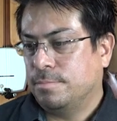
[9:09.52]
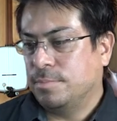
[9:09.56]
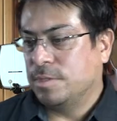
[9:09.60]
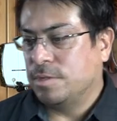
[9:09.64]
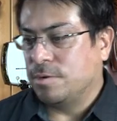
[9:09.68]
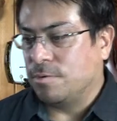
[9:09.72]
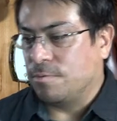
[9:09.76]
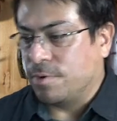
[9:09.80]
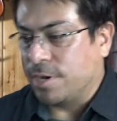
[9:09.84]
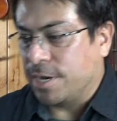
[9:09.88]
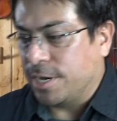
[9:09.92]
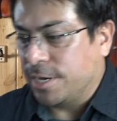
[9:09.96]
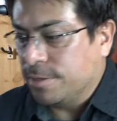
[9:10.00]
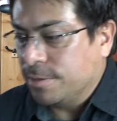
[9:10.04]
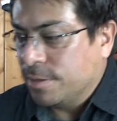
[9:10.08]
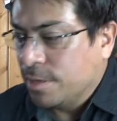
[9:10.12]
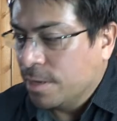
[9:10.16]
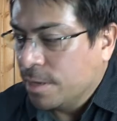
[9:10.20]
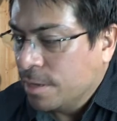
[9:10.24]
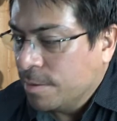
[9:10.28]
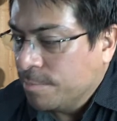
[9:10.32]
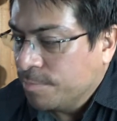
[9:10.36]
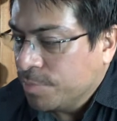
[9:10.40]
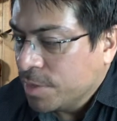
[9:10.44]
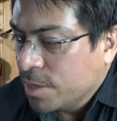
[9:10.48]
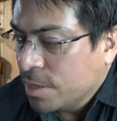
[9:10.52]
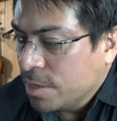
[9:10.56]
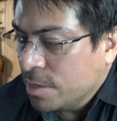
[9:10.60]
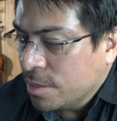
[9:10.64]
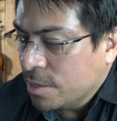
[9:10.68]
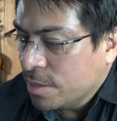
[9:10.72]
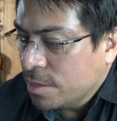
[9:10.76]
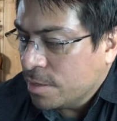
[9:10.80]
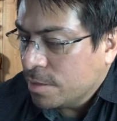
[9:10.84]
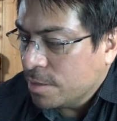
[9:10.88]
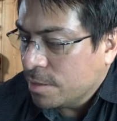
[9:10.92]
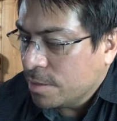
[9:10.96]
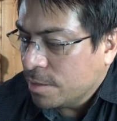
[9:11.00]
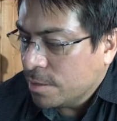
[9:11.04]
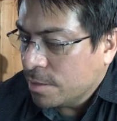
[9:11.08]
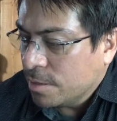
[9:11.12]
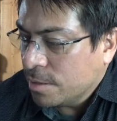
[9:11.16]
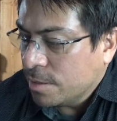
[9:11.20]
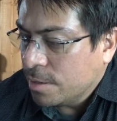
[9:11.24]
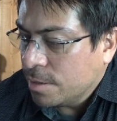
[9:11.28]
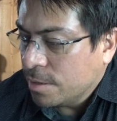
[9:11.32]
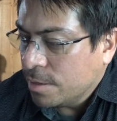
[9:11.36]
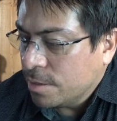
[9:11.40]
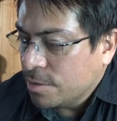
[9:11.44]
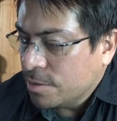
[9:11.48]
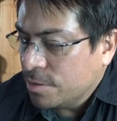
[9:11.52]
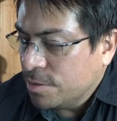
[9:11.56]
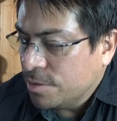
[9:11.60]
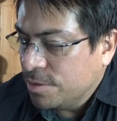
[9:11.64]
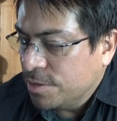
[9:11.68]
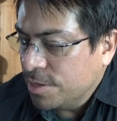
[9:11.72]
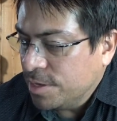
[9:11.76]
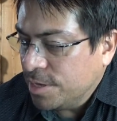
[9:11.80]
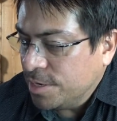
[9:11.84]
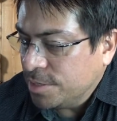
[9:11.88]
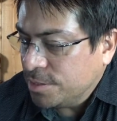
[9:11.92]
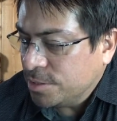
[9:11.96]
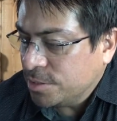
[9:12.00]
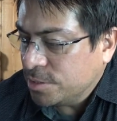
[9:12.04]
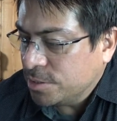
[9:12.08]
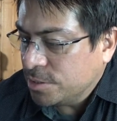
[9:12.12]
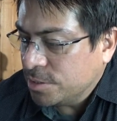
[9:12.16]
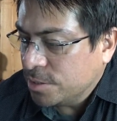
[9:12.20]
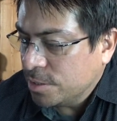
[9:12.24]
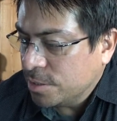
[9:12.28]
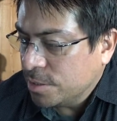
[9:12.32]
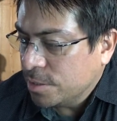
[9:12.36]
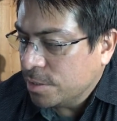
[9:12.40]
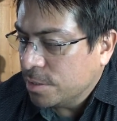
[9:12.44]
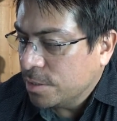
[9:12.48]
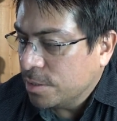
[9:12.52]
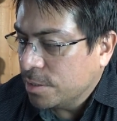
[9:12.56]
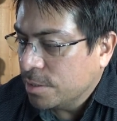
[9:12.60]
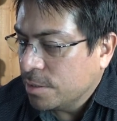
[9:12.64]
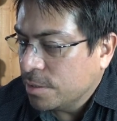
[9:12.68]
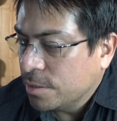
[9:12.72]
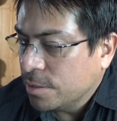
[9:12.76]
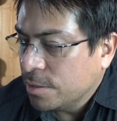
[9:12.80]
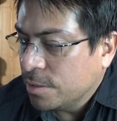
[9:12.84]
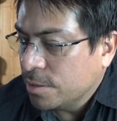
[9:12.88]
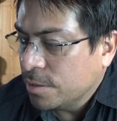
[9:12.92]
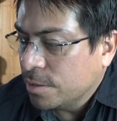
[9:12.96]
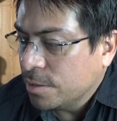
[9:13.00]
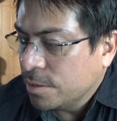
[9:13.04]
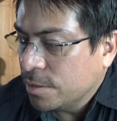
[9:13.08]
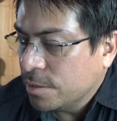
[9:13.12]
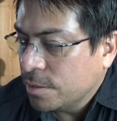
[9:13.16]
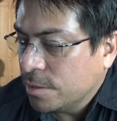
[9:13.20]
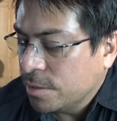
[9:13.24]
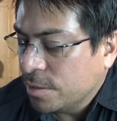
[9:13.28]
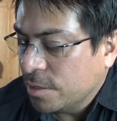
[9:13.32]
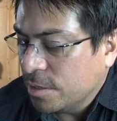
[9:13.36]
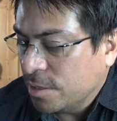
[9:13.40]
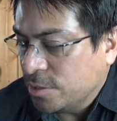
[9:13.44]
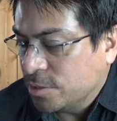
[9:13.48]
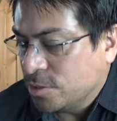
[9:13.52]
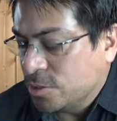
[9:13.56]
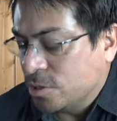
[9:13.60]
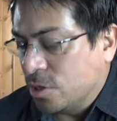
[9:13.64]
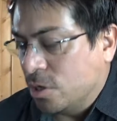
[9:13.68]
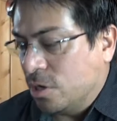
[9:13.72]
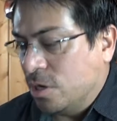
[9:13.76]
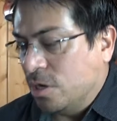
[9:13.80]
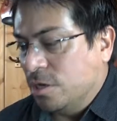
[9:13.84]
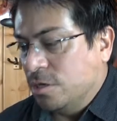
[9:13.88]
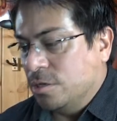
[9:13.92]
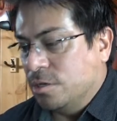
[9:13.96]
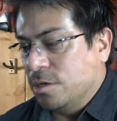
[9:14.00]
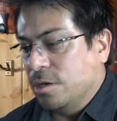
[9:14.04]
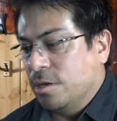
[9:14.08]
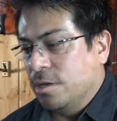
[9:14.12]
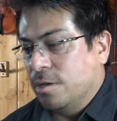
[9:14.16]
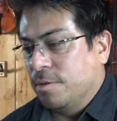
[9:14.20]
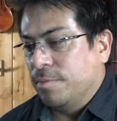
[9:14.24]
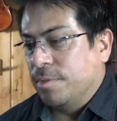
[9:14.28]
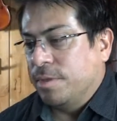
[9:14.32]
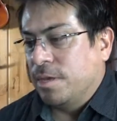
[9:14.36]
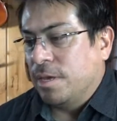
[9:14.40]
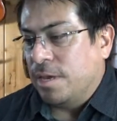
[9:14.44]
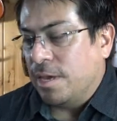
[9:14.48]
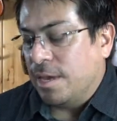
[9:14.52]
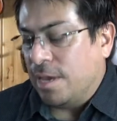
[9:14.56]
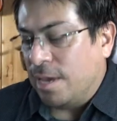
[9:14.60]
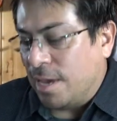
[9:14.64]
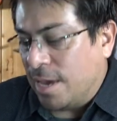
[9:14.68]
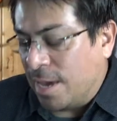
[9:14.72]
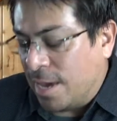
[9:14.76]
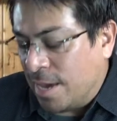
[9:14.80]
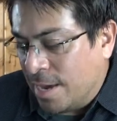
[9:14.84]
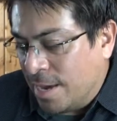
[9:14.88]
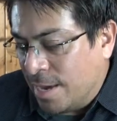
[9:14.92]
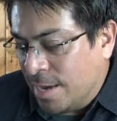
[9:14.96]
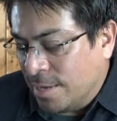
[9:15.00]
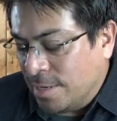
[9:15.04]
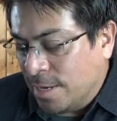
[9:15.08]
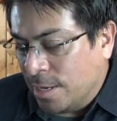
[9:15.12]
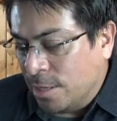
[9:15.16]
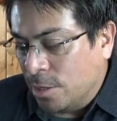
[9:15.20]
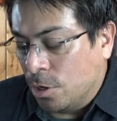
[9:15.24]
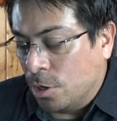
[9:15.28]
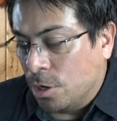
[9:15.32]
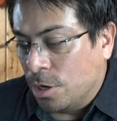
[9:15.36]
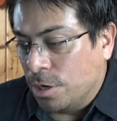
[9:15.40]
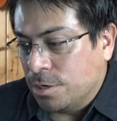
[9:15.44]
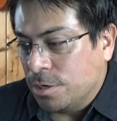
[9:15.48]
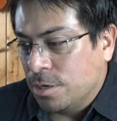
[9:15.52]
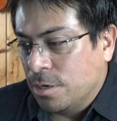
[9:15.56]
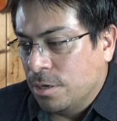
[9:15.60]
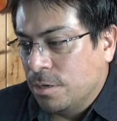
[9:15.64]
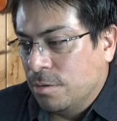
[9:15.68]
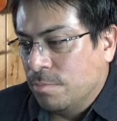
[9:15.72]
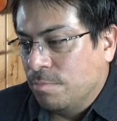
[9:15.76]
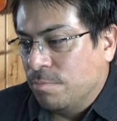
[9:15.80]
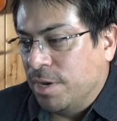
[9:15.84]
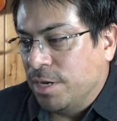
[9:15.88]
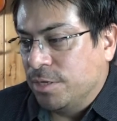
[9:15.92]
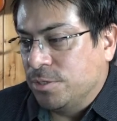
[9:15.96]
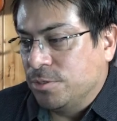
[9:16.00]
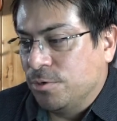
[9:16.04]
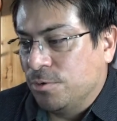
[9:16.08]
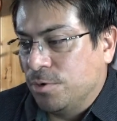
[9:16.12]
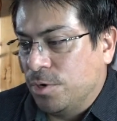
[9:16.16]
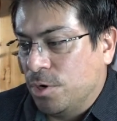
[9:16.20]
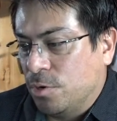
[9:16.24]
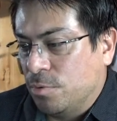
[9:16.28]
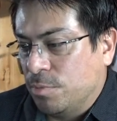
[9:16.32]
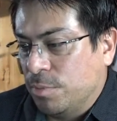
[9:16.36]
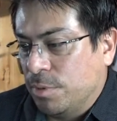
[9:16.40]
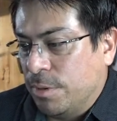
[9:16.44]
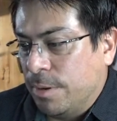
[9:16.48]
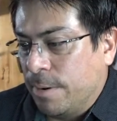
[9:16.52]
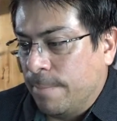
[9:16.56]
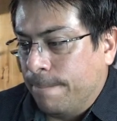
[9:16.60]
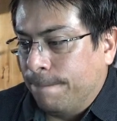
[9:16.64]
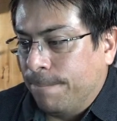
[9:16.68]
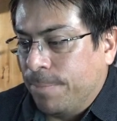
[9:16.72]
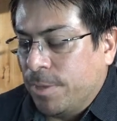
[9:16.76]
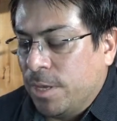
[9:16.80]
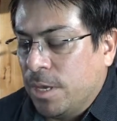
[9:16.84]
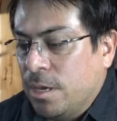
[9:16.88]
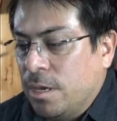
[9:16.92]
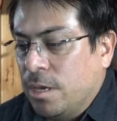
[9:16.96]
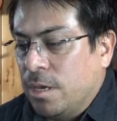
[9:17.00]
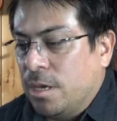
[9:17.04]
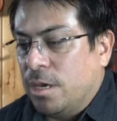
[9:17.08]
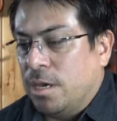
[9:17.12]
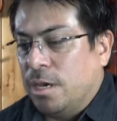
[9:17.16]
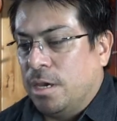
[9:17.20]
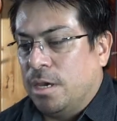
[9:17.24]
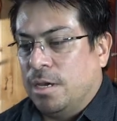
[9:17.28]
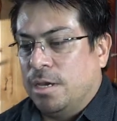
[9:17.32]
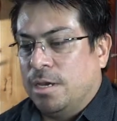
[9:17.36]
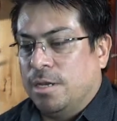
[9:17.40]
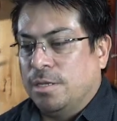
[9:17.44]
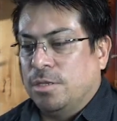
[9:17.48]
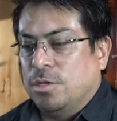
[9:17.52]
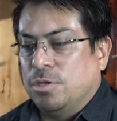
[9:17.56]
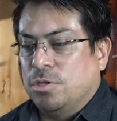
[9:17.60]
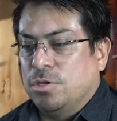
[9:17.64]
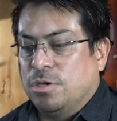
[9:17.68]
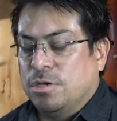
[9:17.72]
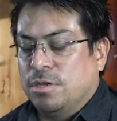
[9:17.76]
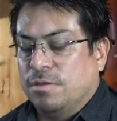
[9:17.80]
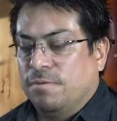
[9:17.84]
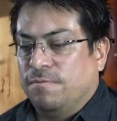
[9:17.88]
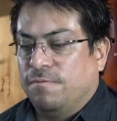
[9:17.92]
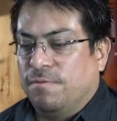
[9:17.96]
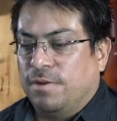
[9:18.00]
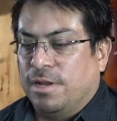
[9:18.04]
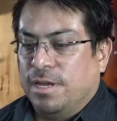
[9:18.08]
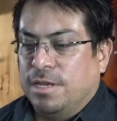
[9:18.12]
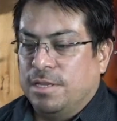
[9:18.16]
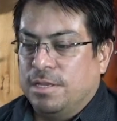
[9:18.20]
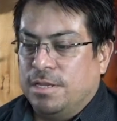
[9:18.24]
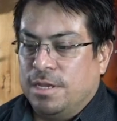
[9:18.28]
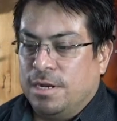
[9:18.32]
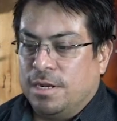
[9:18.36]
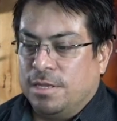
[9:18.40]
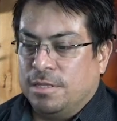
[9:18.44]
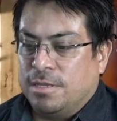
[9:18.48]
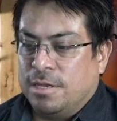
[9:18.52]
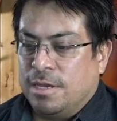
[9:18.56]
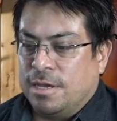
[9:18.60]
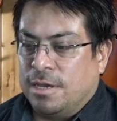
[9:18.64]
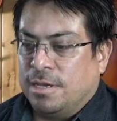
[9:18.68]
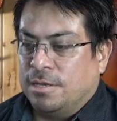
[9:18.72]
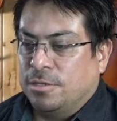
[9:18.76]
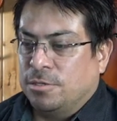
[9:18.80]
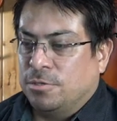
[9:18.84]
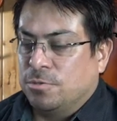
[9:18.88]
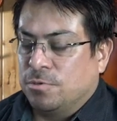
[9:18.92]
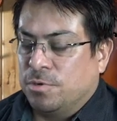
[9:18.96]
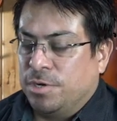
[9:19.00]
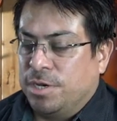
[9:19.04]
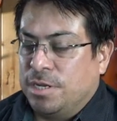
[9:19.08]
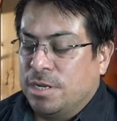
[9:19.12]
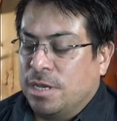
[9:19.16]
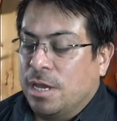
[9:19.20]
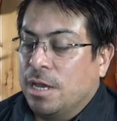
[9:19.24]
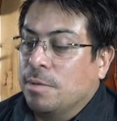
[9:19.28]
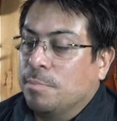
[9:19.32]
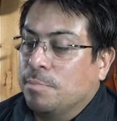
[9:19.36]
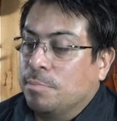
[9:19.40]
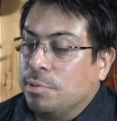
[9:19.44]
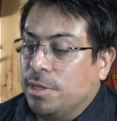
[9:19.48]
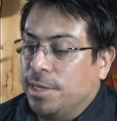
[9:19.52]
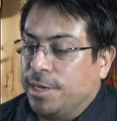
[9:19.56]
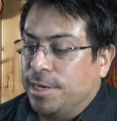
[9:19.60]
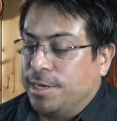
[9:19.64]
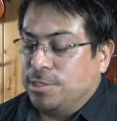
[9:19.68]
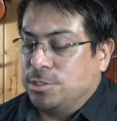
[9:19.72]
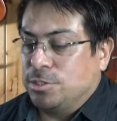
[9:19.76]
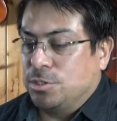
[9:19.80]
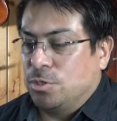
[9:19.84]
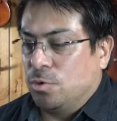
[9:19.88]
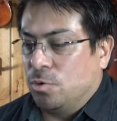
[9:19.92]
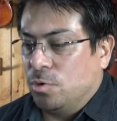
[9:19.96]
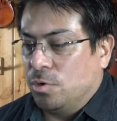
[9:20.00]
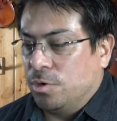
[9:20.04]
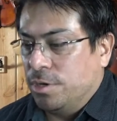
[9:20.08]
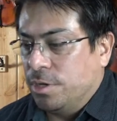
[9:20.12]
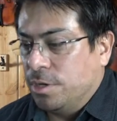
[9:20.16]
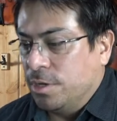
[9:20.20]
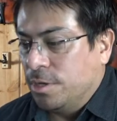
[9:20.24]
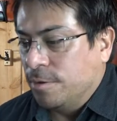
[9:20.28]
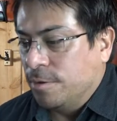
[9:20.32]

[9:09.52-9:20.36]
Right? This is called Analog Metronome. And you can find it at the Android Play Store.